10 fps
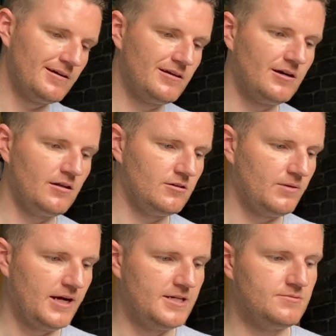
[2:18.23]

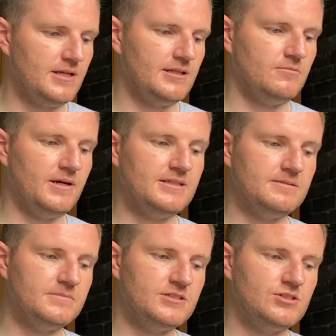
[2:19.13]
colour-wise, with that little bit of
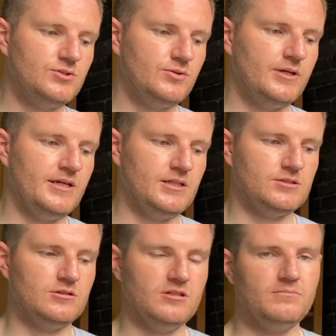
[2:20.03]
deepness to it, it's
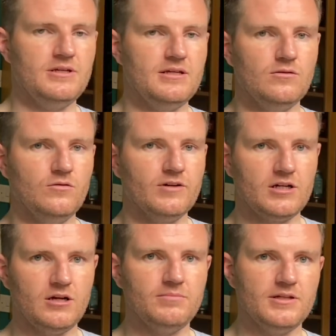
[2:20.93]
going to be over a
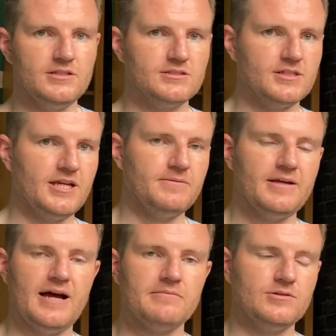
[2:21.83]
couple of years anyway.
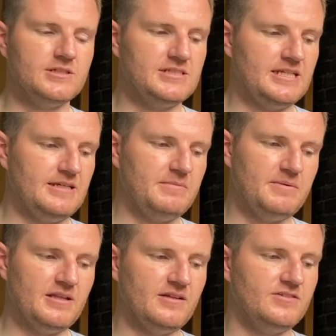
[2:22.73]
I'm going to say maybe
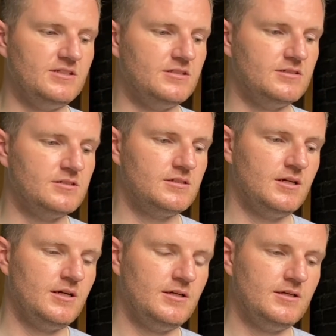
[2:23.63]
11 years
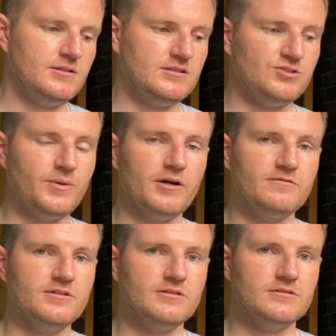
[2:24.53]
to 12
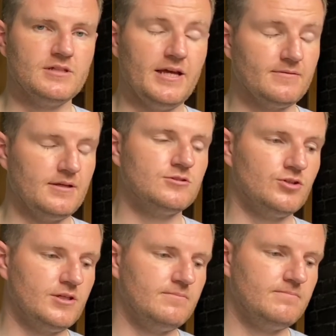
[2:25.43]
years,
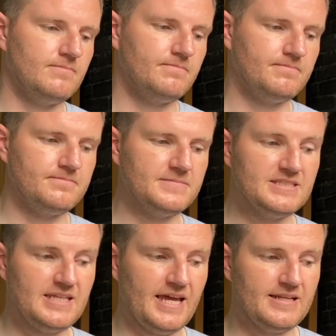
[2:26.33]

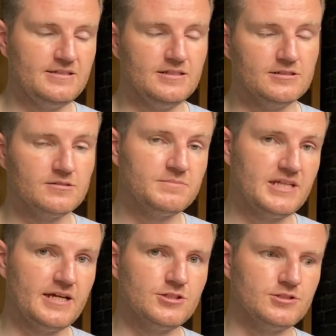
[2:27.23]
10 years
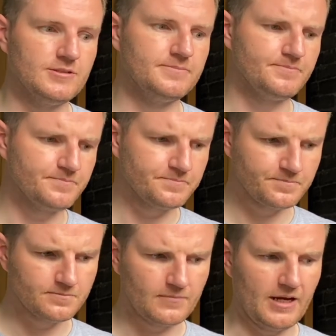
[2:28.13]
potentially
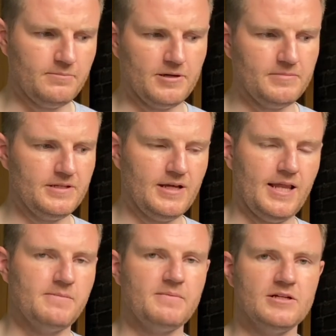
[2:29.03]
in bourbon, and
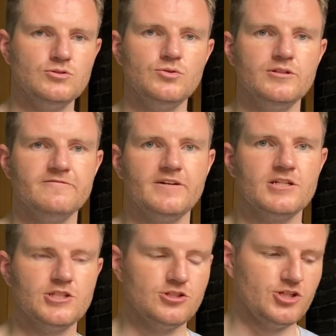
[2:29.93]
then maybe a 2-year
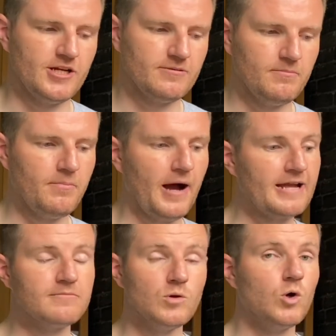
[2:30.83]
finish in sherry, but I
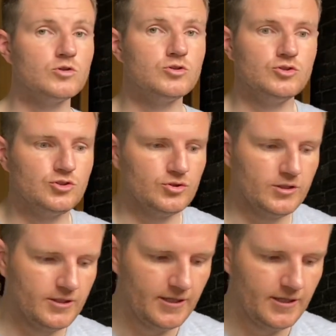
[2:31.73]
am not too sure.